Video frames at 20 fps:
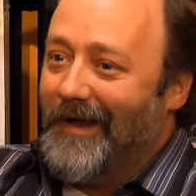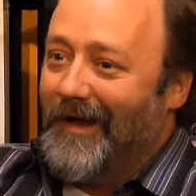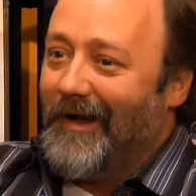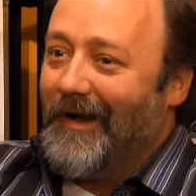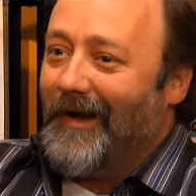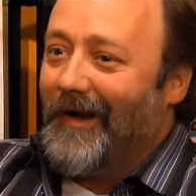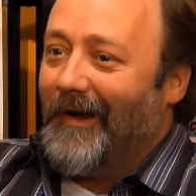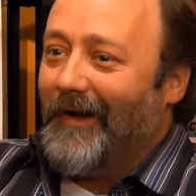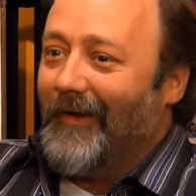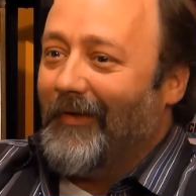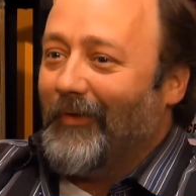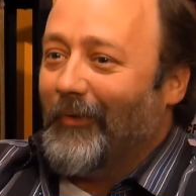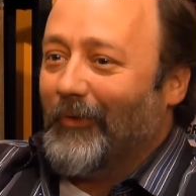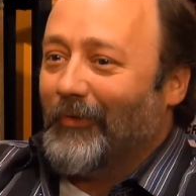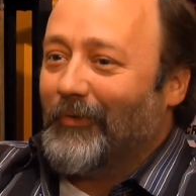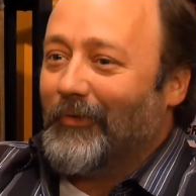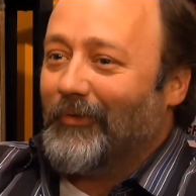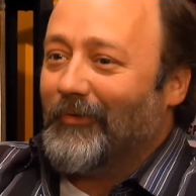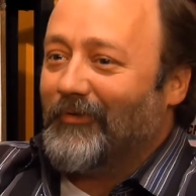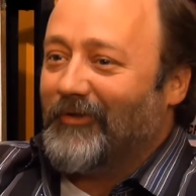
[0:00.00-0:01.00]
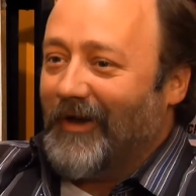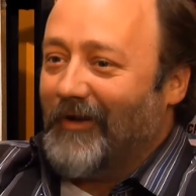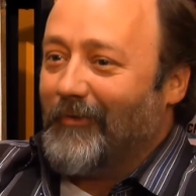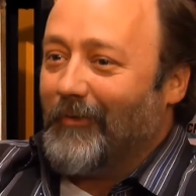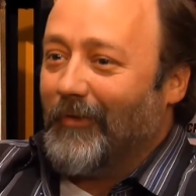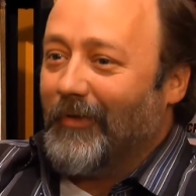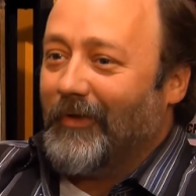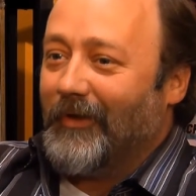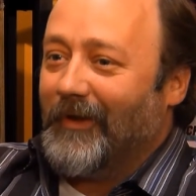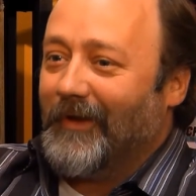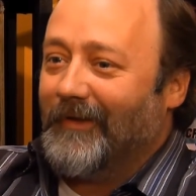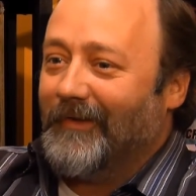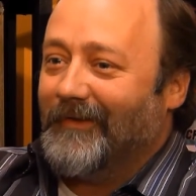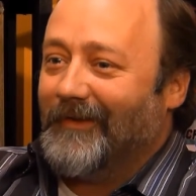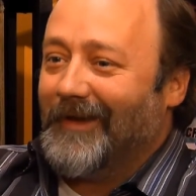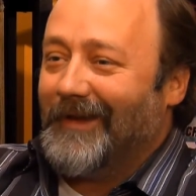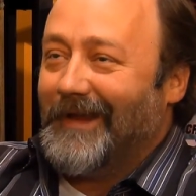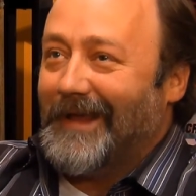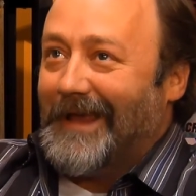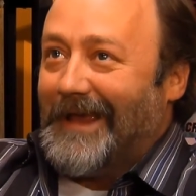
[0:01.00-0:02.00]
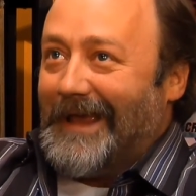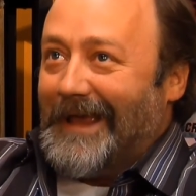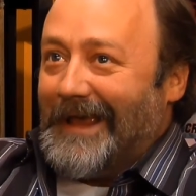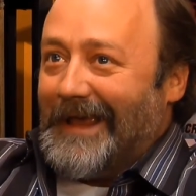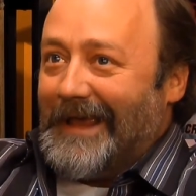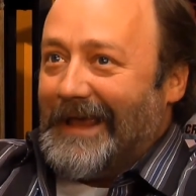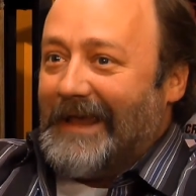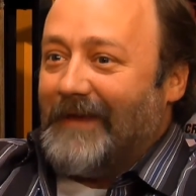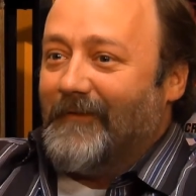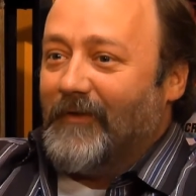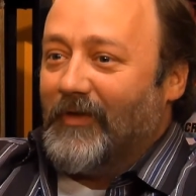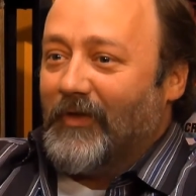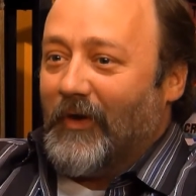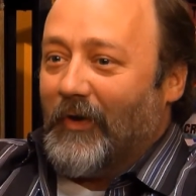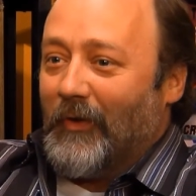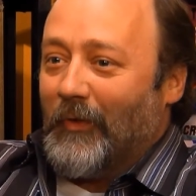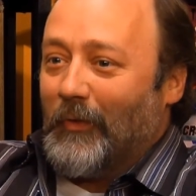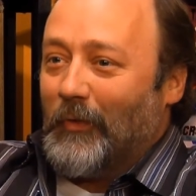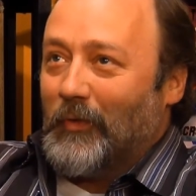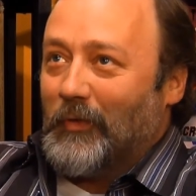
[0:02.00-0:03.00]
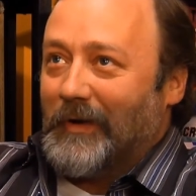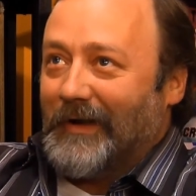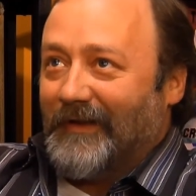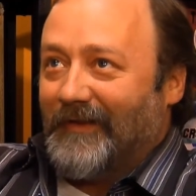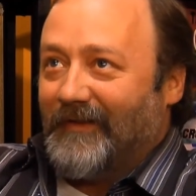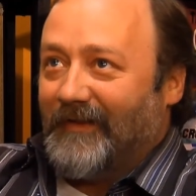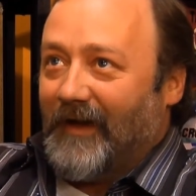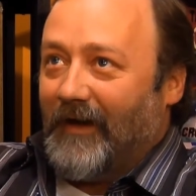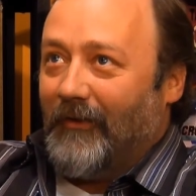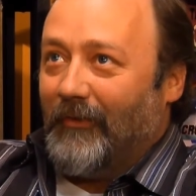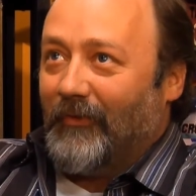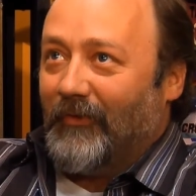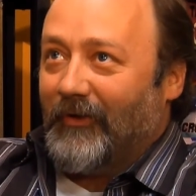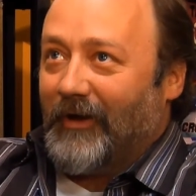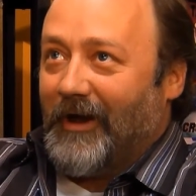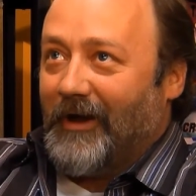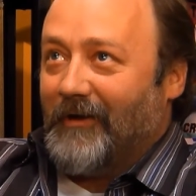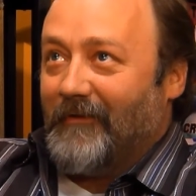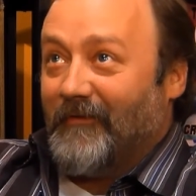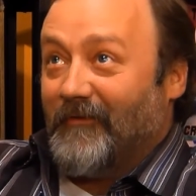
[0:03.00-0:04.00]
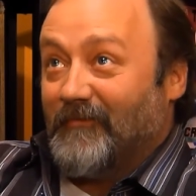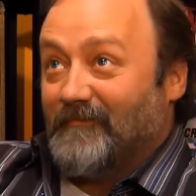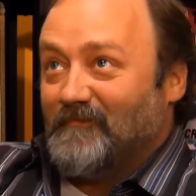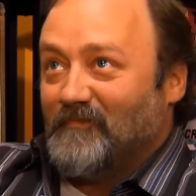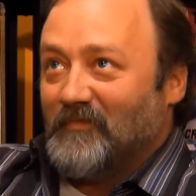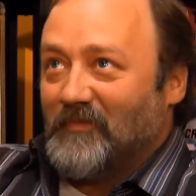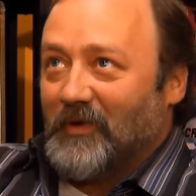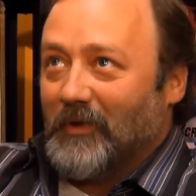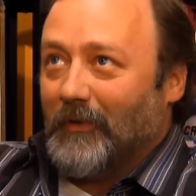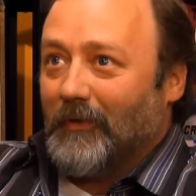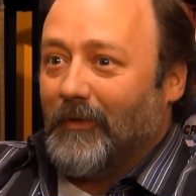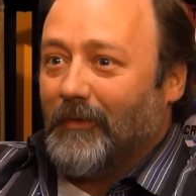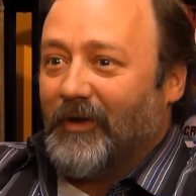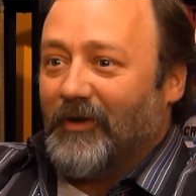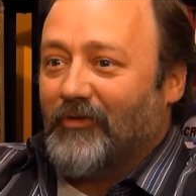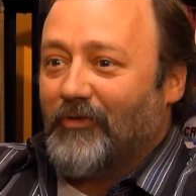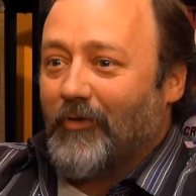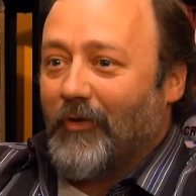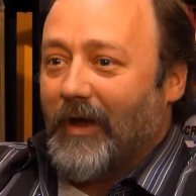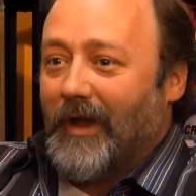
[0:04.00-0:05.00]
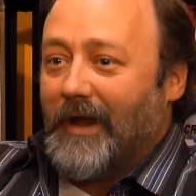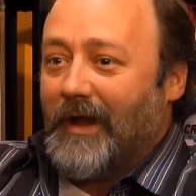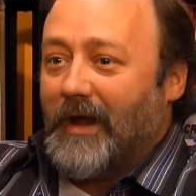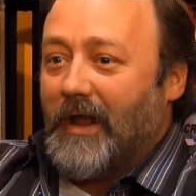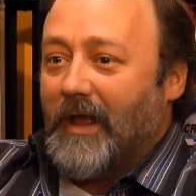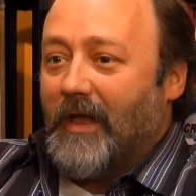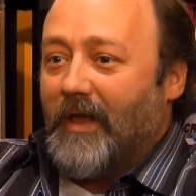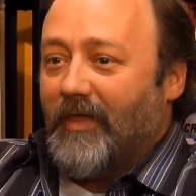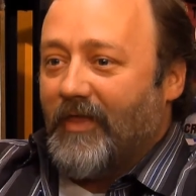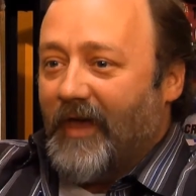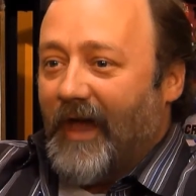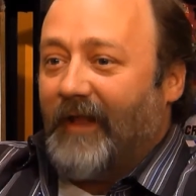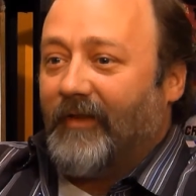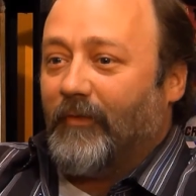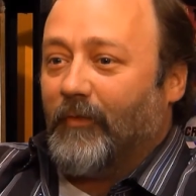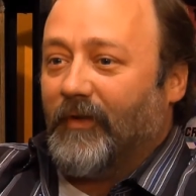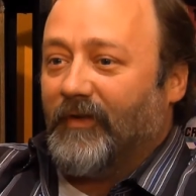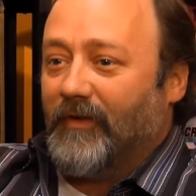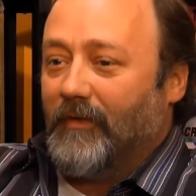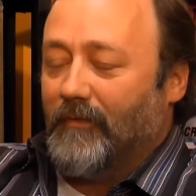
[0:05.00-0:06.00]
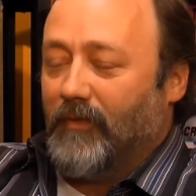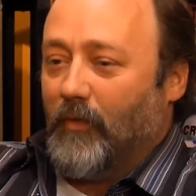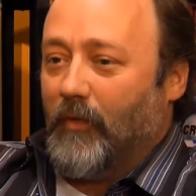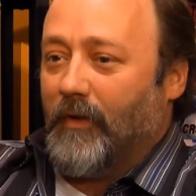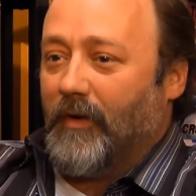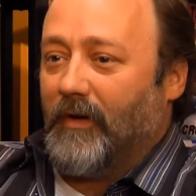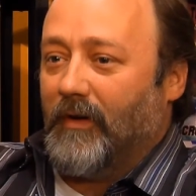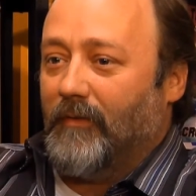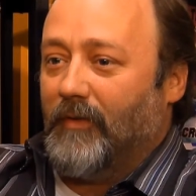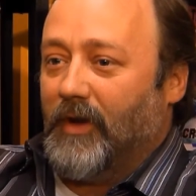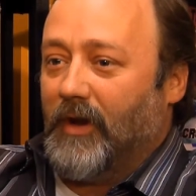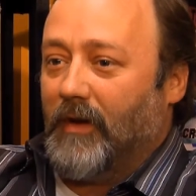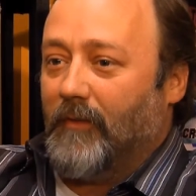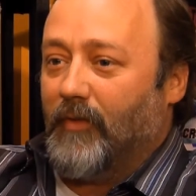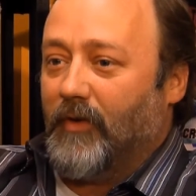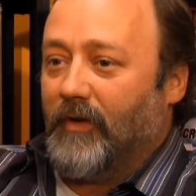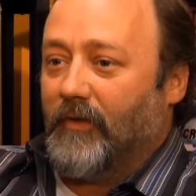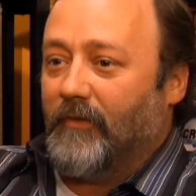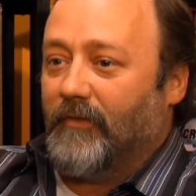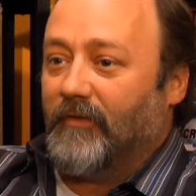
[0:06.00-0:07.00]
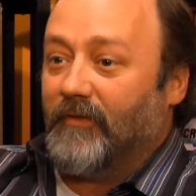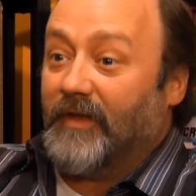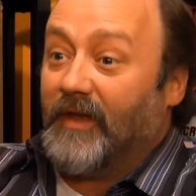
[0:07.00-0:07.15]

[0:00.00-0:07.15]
those are general things that, even though it sounds kind of a little bit trite, that's what's important to being a producer.